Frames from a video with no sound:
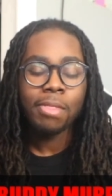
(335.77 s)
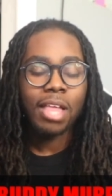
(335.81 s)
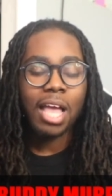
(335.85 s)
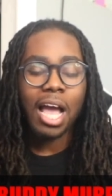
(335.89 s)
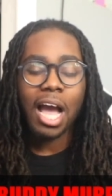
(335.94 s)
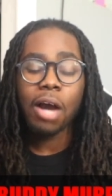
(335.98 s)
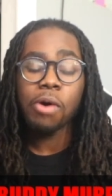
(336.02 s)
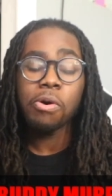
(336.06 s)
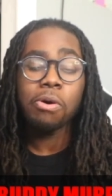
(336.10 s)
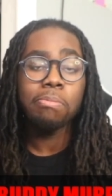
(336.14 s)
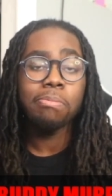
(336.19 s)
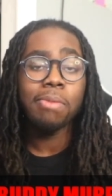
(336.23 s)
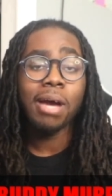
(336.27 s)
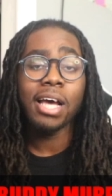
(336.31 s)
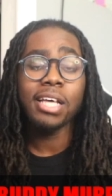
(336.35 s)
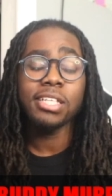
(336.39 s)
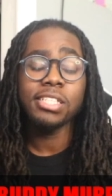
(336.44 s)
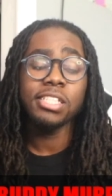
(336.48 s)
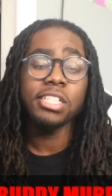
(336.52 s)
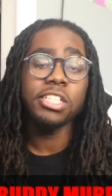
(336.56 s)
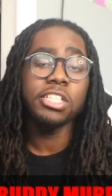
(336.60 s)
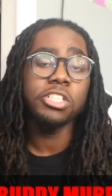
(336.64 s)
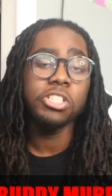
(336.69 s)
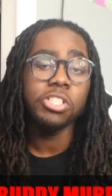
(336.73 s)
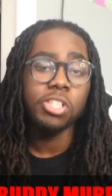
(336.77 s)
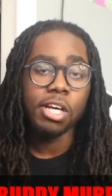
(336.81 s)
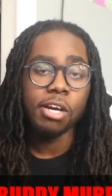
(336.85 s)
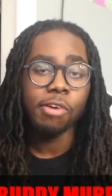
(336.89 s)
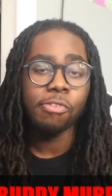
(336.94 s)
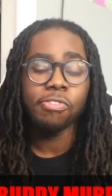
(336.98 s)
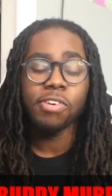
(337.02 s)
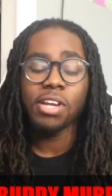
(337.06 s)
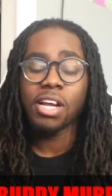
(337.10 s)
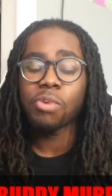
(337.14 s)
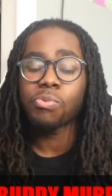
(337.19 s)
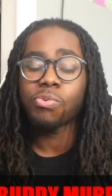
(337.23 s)
I wouldn't mind seeing Charlotte
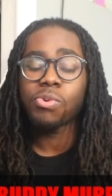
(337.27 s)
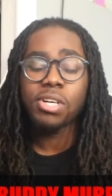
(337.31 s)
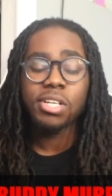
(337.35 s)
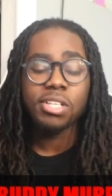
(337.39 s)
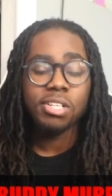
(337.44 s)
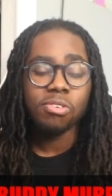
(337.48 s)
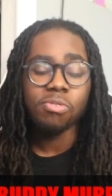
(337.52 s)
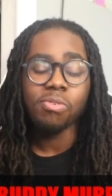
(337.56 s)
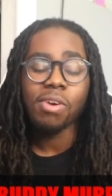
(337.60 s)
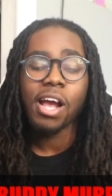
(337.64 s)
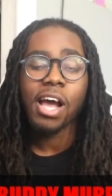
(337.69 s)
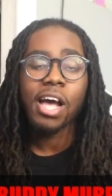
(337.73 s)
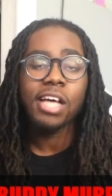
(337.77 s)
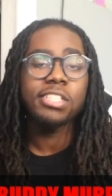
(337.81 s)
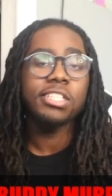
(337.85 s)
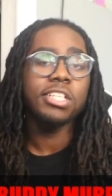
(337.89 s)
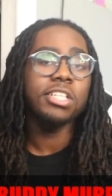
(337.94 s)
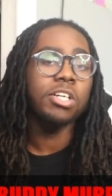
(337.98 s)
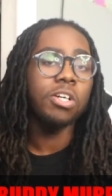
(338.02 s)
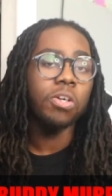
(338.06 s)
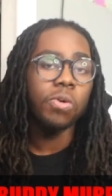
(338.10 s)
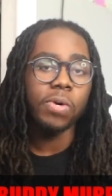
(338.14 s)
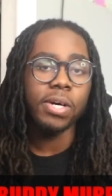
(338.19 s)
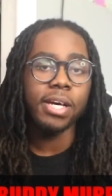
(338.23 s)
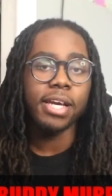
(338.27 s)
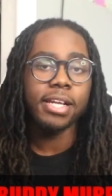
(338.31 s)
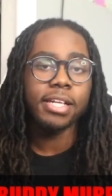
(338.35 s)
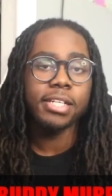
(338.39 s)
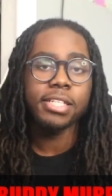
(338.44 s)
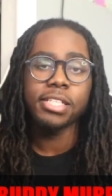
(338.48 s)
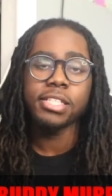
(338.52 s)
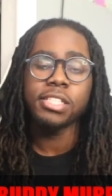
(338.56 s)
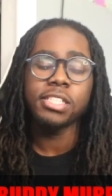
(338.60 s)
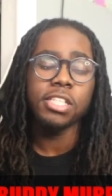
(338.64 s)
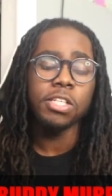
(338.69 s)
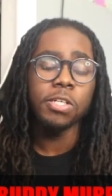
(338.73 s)
Flair and Ronda Rousey go at it
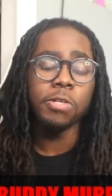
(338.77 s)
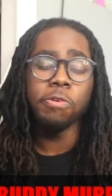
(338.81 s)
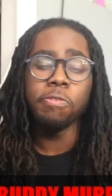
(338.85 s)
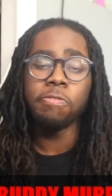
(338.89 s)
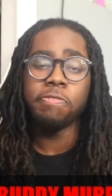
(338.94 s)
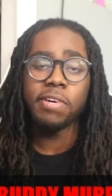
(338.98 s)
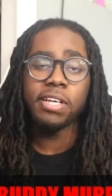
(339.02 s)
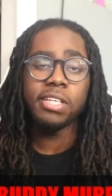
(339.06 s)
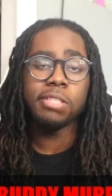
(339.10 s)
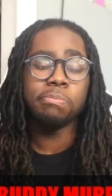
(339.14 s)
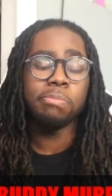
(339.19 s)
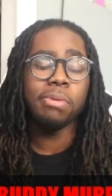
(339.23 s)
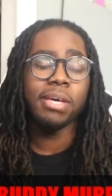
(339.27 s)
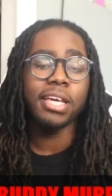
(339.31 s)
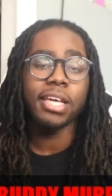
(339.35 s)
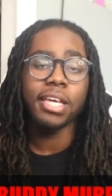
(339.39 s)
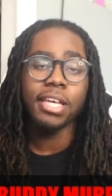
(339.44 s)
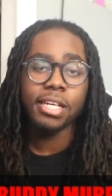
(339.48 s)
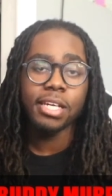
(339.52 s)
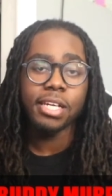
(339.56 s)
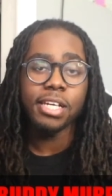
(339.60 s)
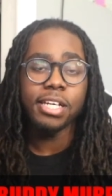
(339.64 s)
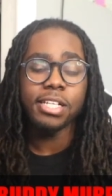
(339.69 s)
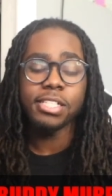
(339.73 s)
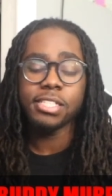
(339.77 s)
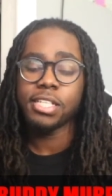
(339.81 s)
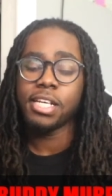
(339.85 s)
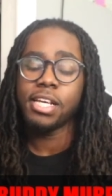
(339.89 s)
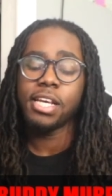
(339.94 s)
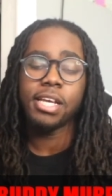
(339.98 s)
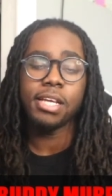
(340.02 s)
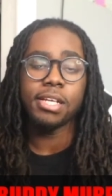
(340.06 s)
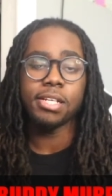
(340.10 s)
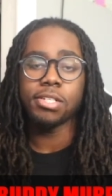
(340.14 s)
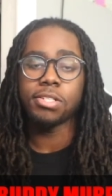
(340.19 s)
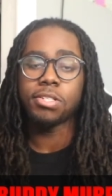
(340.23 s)
to see who faced Becky Lynch
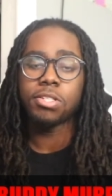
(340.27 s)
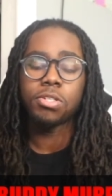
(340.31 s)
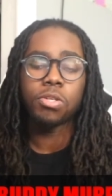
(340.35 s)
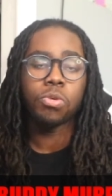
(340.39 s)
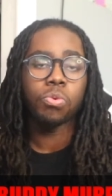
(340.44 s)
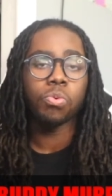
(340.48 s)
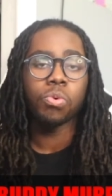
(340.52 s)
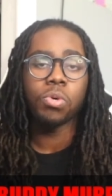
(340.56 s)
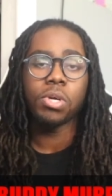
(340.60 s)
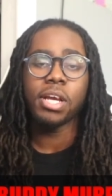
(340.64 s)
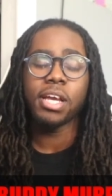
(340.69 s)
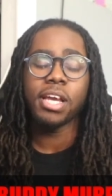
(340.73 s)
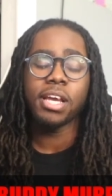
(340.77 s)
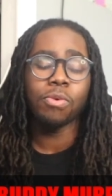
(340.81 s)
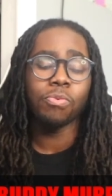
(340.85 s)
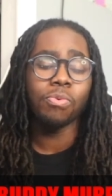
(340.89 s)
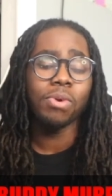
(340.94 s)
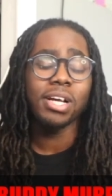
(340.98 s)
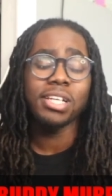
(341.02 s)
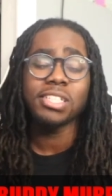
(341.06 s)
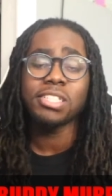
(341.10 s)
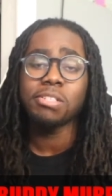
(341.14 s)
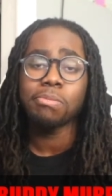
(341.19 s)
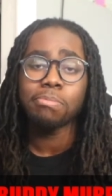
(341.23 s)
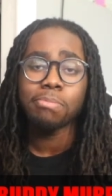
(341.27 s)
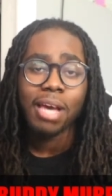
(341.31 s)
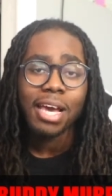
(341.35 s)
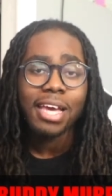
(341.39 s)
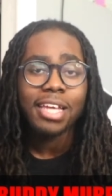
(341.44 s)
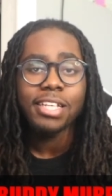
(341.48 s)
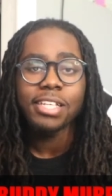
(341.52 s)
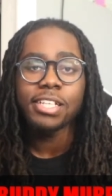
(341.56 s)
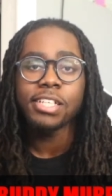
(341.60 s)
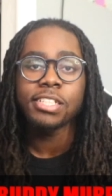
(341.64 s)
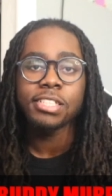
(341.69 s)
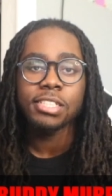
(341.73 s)
at
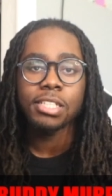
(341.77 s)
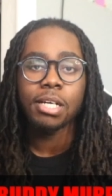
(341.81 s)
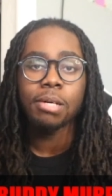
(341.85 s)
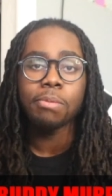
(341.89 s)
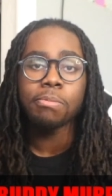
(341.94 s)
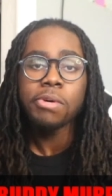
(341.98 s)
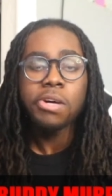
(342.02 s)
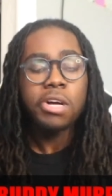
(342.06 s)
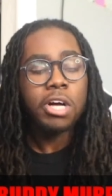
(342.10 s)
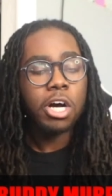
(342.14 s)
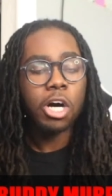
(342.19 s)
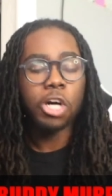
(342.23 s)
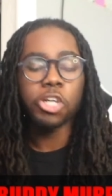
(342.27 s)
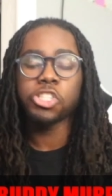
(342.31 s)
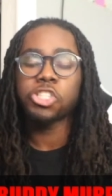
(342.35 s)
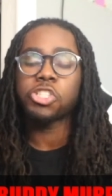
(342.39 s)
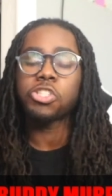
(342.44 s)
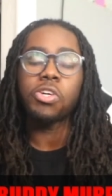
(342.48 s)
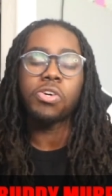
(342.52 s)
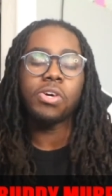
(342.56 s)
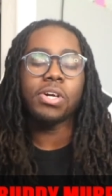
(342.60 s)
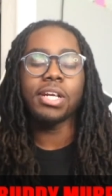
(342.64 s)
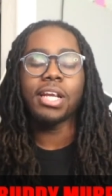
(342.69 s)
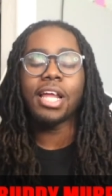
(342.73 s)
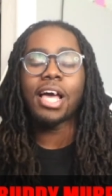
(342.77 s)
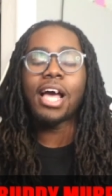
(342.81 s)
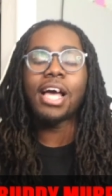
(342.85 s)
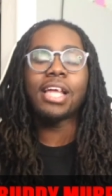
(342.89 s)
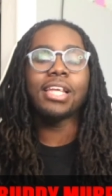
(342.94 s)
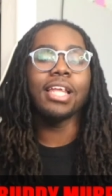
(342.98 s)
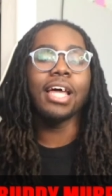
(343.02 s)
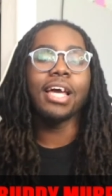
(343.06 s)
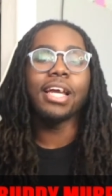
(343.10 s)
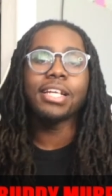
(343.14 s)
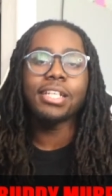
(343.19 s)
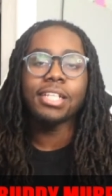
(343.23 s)
WrestleMania or something. A storyline
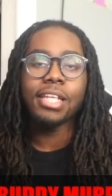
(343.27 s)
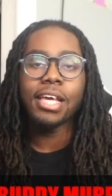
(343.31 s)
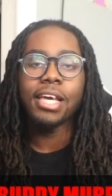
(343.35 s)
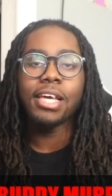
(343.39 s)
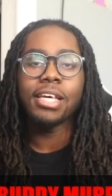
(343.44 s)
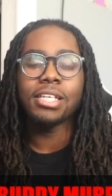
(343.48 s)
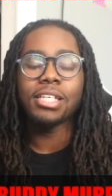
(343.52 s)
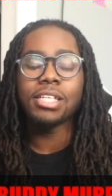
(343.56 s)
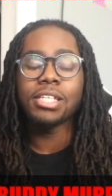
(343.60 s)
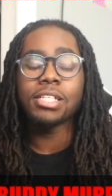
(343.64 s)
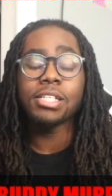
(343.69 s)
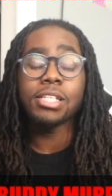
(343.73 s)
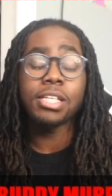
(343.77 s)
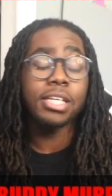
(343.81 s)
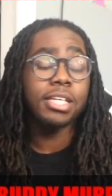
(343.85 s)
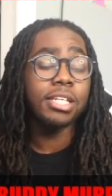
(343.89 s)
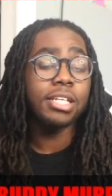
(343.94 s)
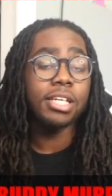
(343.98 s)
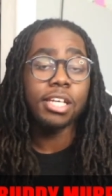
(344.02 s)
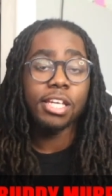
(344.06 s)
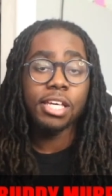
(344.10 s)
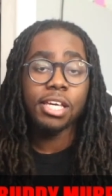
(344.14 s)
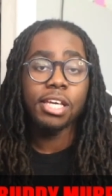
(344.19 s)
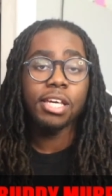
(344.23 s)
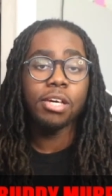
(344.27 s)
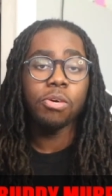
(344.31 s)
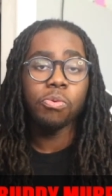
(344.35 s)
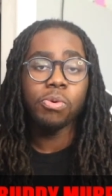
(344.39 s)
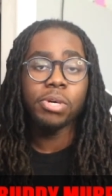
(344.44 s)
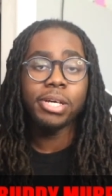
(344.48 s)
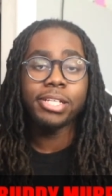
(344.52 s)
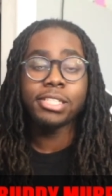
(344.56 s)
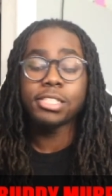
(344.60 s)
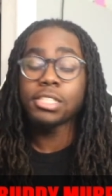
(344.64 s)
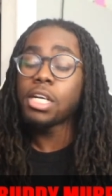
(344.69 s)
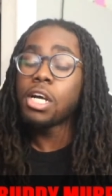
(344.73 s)
like that in the end,
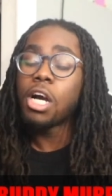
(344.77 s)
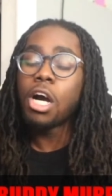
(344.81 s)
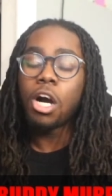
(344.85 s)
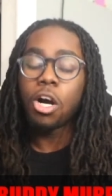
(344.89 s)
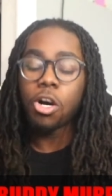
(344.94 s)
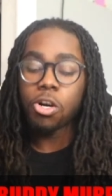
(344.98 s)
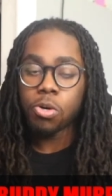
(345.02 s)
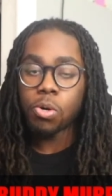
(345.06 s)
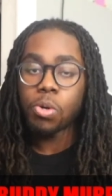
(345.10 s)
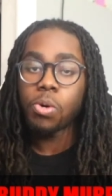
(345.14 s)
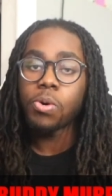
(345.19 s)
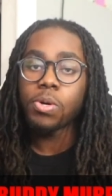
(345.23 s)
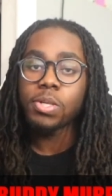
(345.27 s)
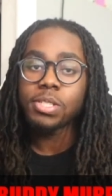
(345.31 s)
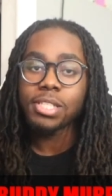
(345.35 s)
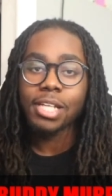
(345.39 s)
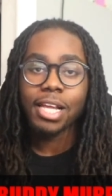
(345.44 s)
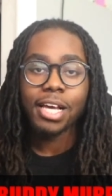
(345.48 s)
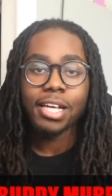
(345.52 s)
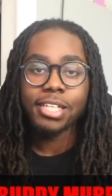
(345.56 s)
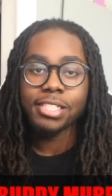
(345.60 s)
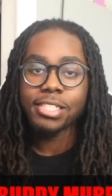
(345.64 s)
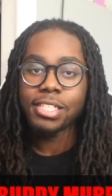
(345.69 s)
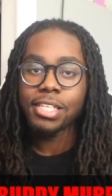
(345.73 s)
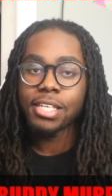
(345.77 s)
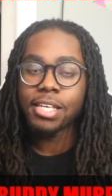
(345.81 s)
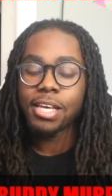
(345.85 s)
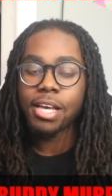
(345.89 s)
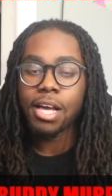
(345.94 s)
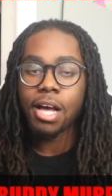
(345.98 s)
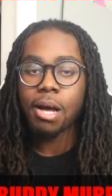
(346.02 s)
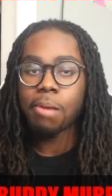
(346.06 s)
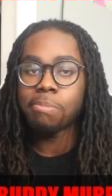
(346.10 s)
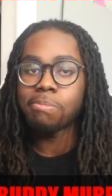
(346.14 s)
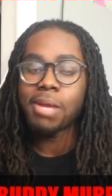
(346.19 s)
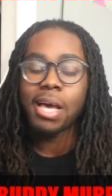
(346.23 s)
which, of course, like I said,
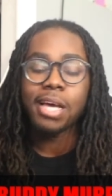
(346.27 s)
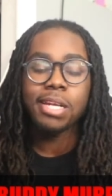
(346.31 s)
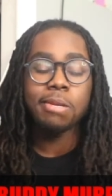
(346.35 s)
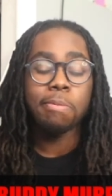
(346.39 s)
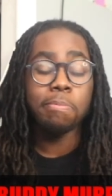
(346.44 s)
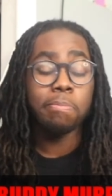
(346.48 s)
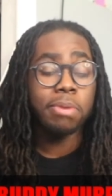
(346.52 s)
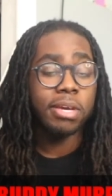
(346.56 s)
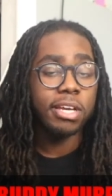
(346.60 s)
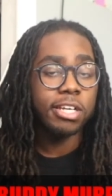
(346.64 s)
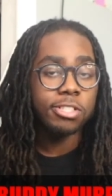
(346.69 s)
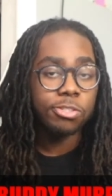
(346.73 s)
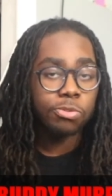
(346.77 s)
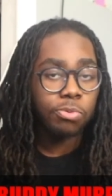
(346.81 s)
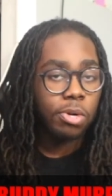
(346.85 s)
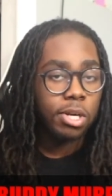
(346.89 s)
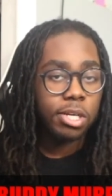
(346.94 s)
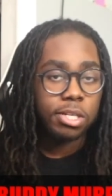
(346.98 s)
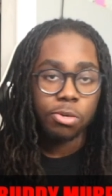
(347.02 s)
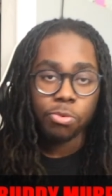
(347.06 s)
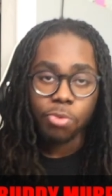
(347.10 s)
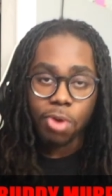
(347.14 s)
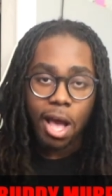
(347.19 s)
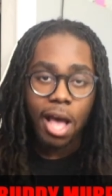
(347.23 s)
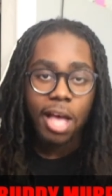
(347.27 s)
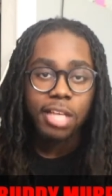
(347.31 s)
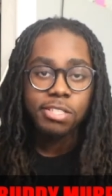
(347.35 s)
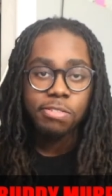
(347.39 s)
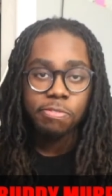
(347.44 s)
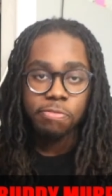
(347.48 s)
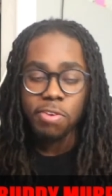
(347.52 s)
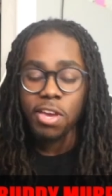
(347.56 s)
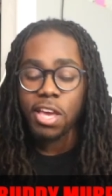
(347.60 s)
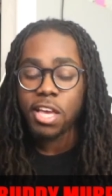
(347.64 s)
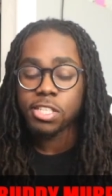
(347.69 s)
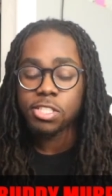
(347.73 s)
I'm not the biggest Ronda Rousey
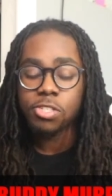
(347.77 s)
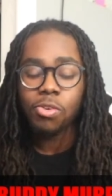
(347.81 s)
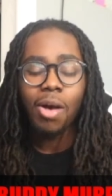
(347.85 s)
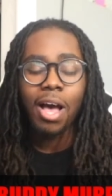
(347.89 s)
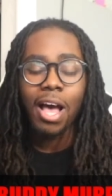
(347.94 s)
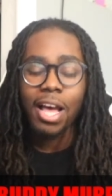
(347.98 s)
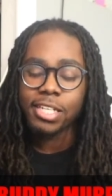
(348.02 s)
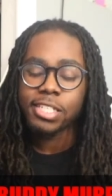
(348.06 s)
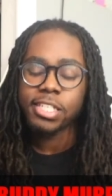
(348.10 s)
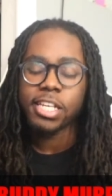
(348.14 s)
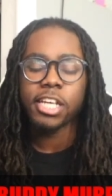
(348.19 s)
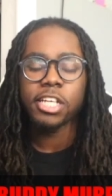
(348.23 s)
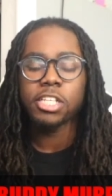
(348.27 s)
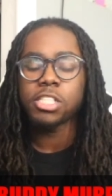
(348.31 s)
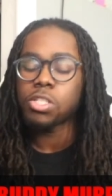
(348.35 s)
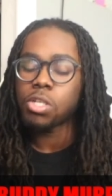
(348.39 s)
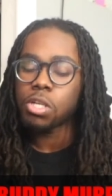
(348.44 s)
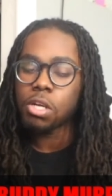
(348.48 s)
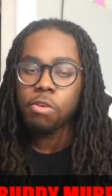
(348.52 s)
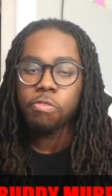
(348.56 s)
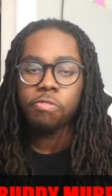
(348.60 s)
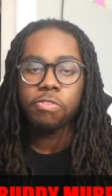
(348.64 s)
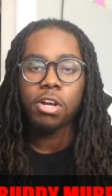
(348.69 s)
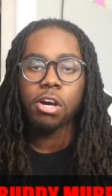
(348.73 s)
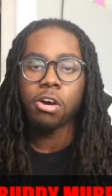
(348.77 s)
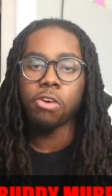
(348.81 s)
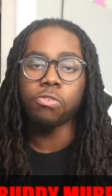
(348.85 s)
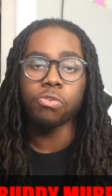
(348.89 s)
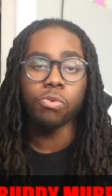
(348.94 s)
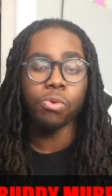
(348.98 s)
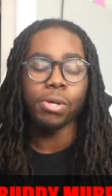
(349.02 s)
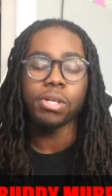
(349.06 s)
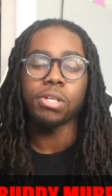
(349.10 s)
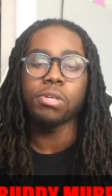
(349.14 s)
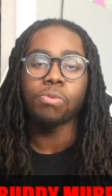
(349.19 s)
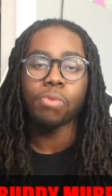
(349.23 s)
fan, so I take Charlotte Flair over
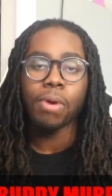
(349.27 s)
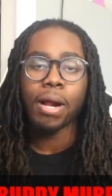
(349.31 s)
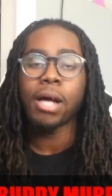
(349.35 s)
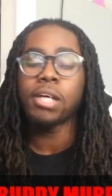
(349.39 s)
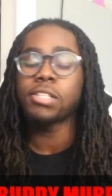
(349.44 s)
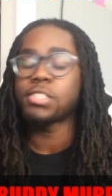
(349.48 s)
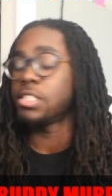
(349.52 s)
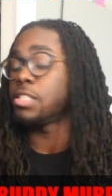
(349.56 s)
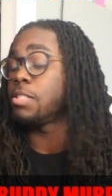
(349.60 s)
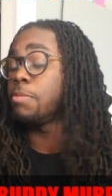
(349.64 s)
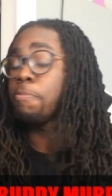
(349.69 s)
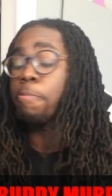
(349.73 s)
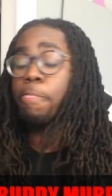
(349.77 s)
Ronda Rousey